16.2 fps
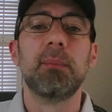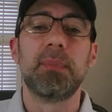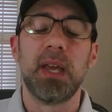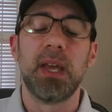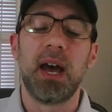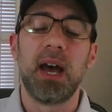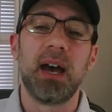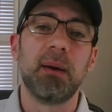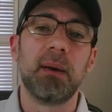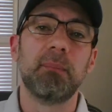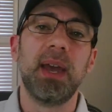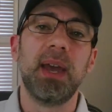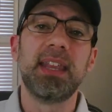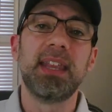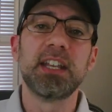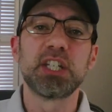And
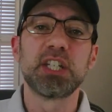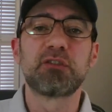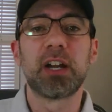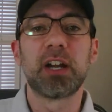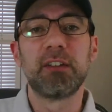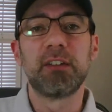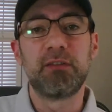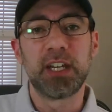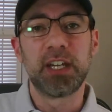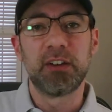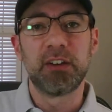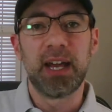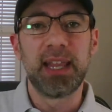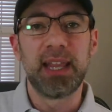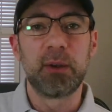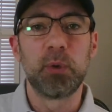then just try to figure
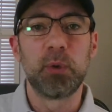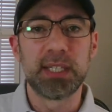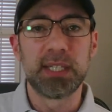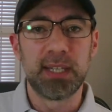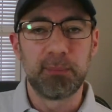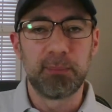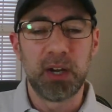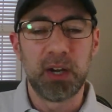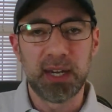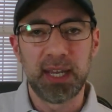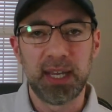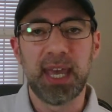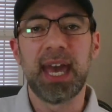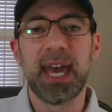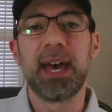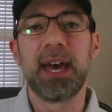out like what's the market
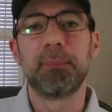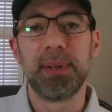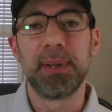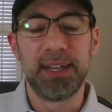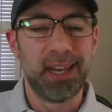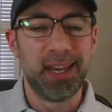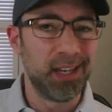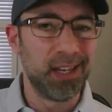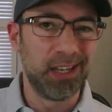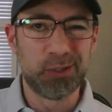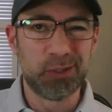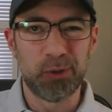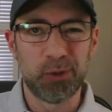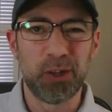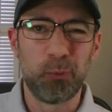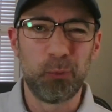cap and
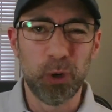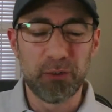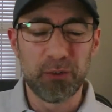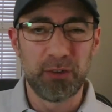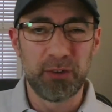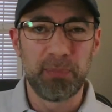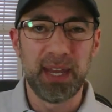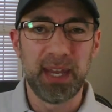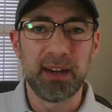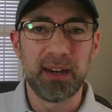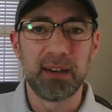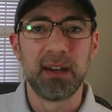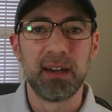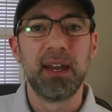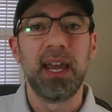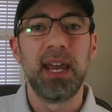sort of work from there.
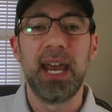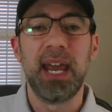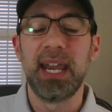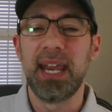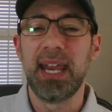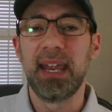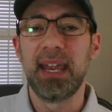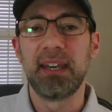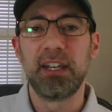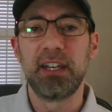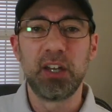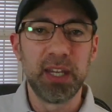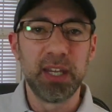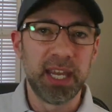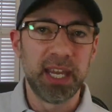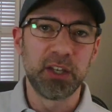And you
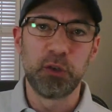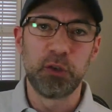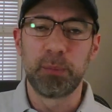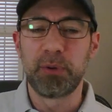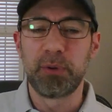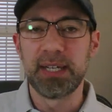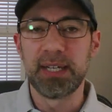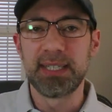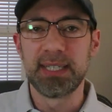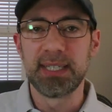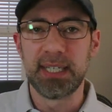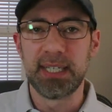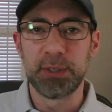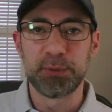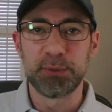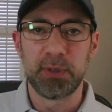can get to a price to
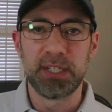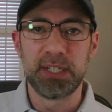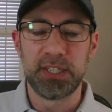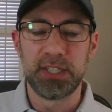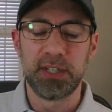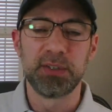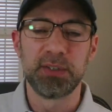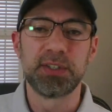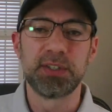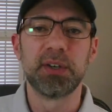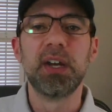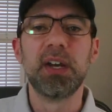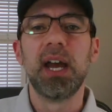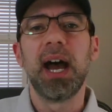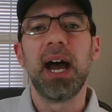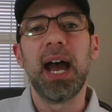sales ratio. So
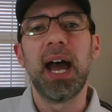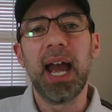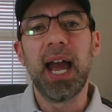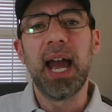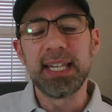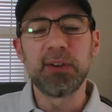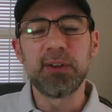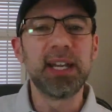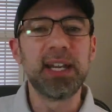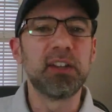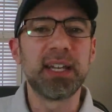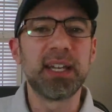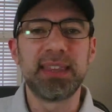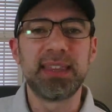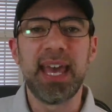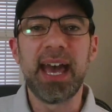I look
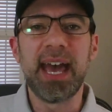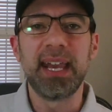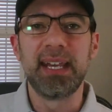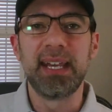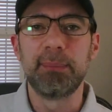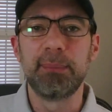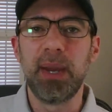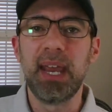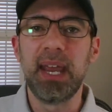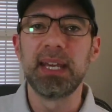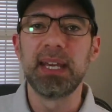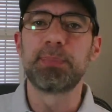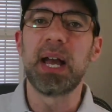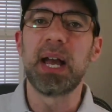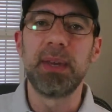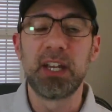at that, and it's
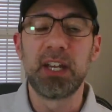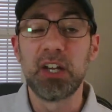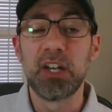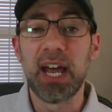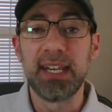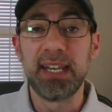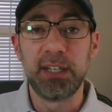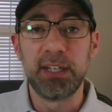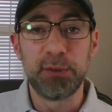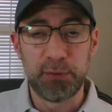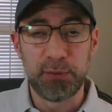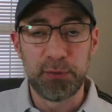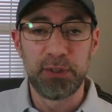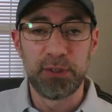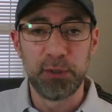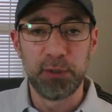probably a good idea
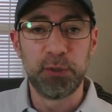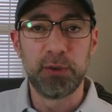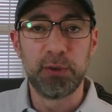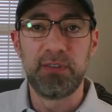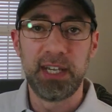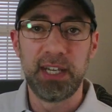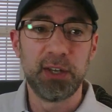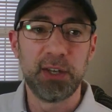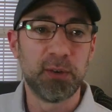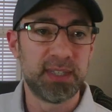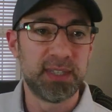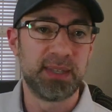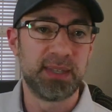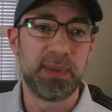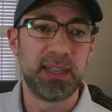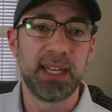to do a video on
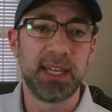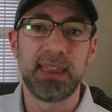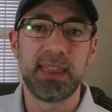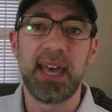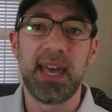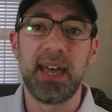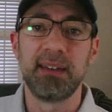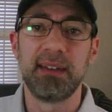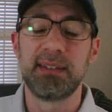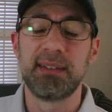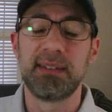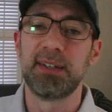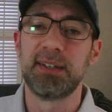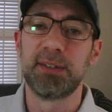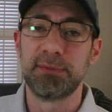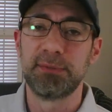something like that.
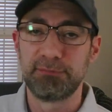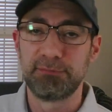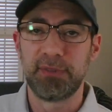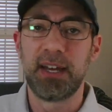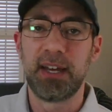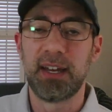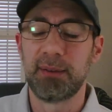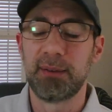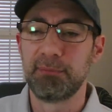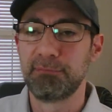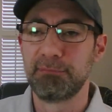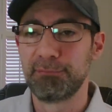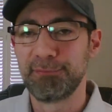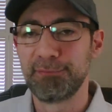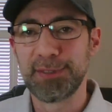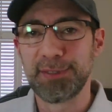So
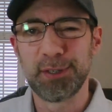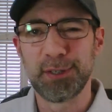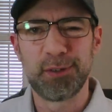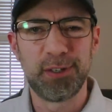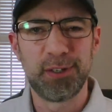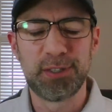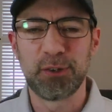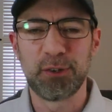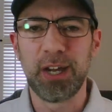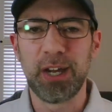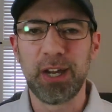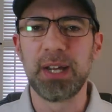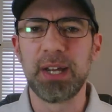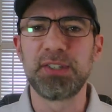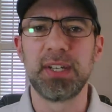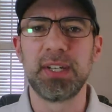it's a great
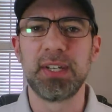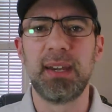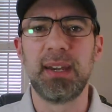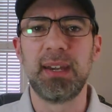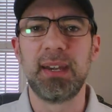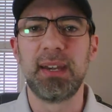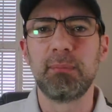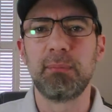question, and